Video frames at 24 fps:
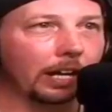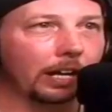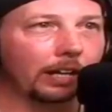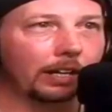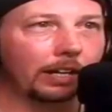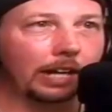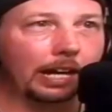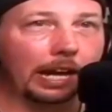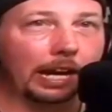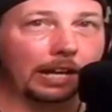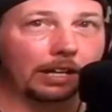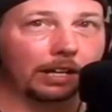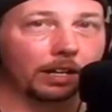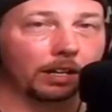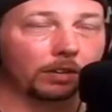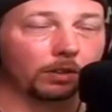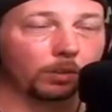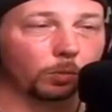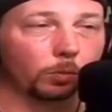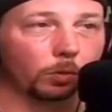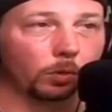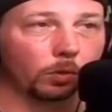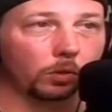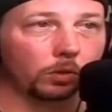out
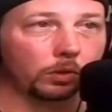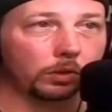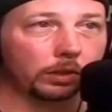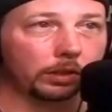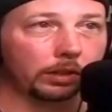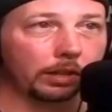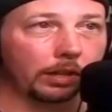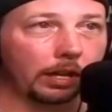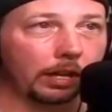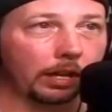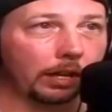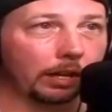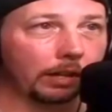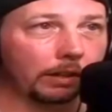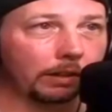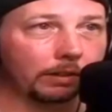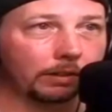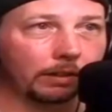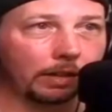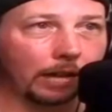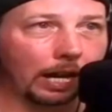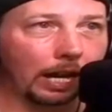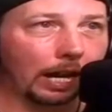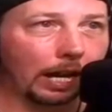in the world,
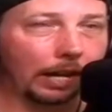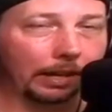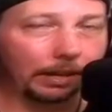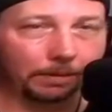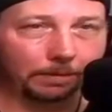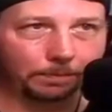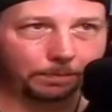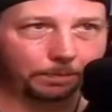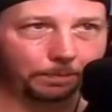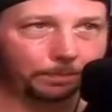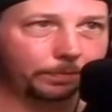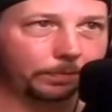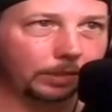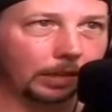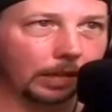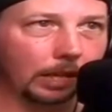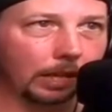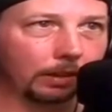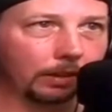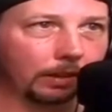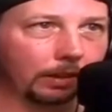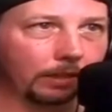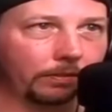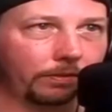and I
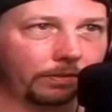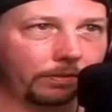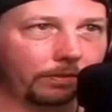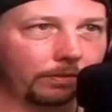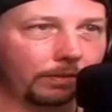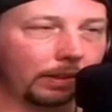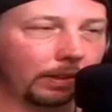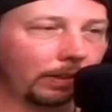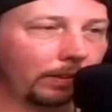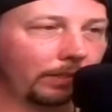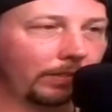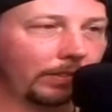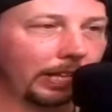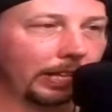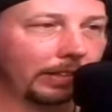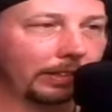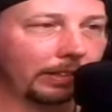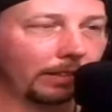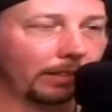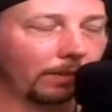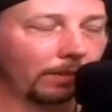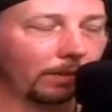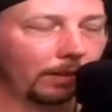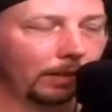love
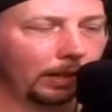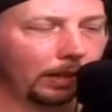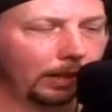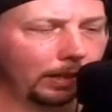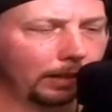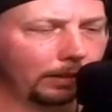that there,